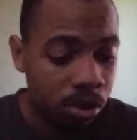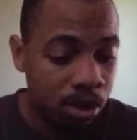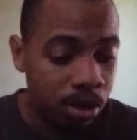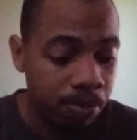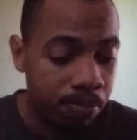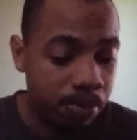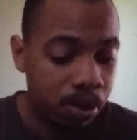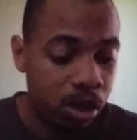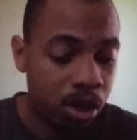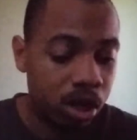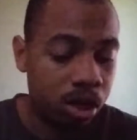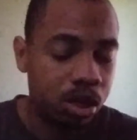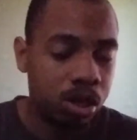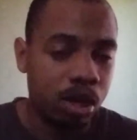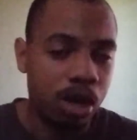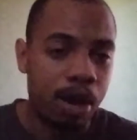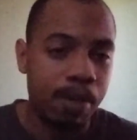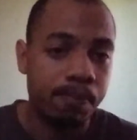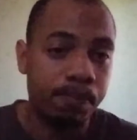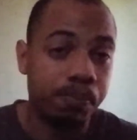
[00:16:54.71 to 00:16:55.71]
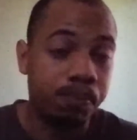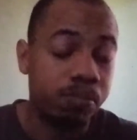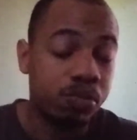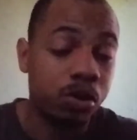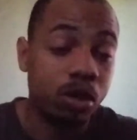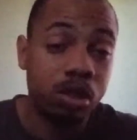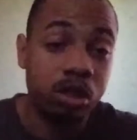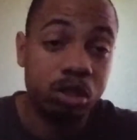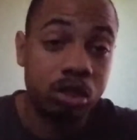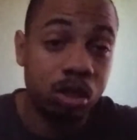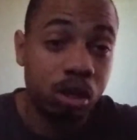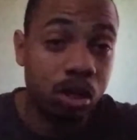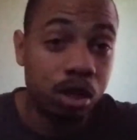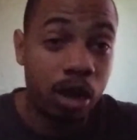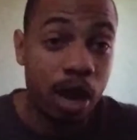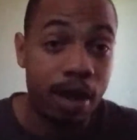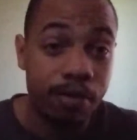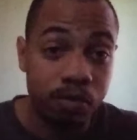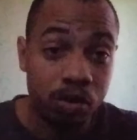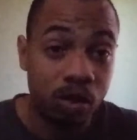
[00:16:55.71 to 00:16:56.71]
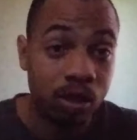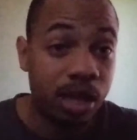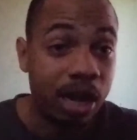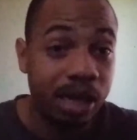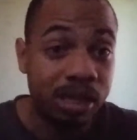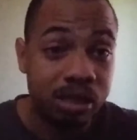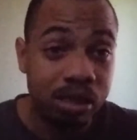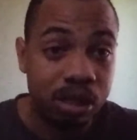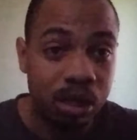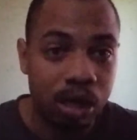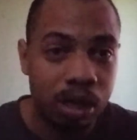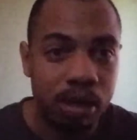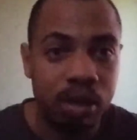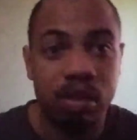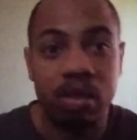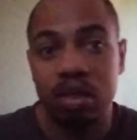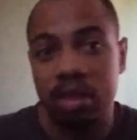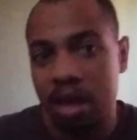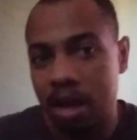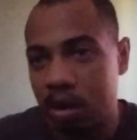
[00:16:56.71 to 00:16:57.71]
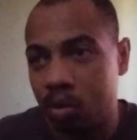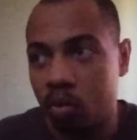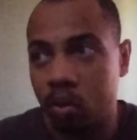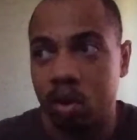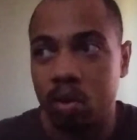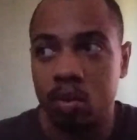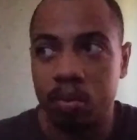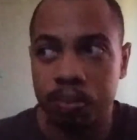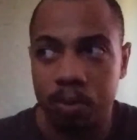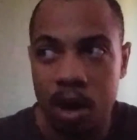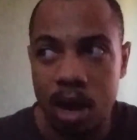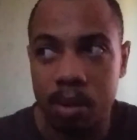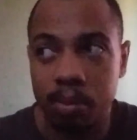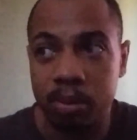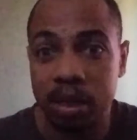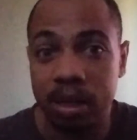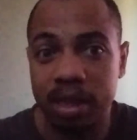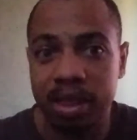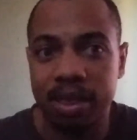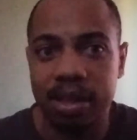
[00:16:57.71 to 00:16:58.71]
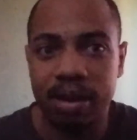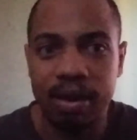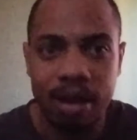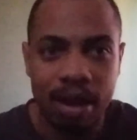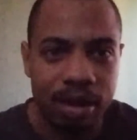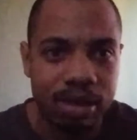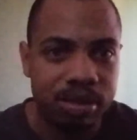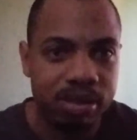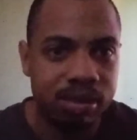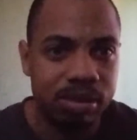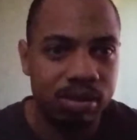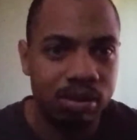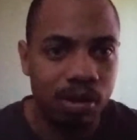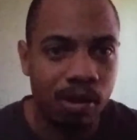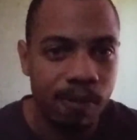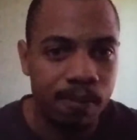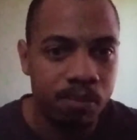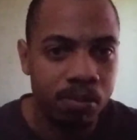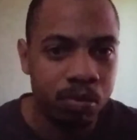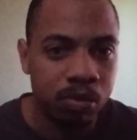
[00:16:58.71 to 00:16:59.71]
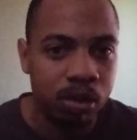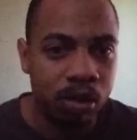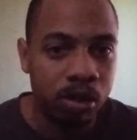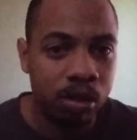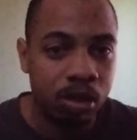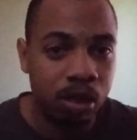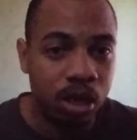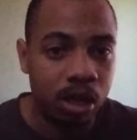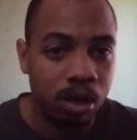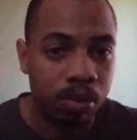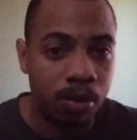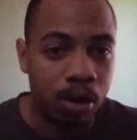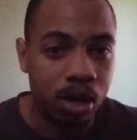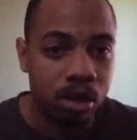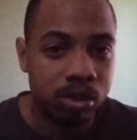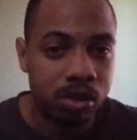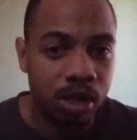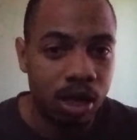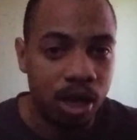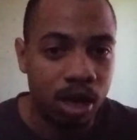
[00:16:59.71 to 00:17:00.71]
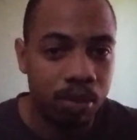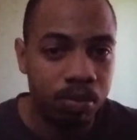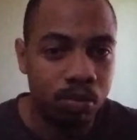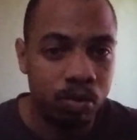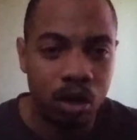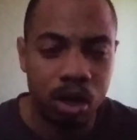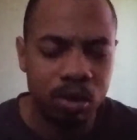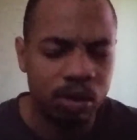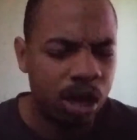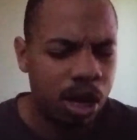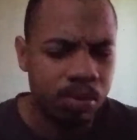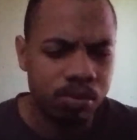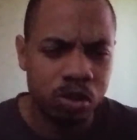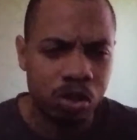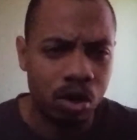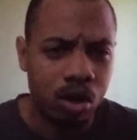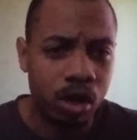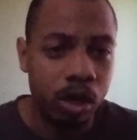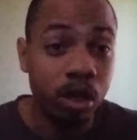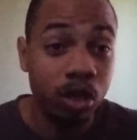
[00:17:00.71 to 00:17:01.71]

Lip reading: But I'm pretty sure after that's done, then we'll probably get the next Kingdom Hearts game. I'm sorry,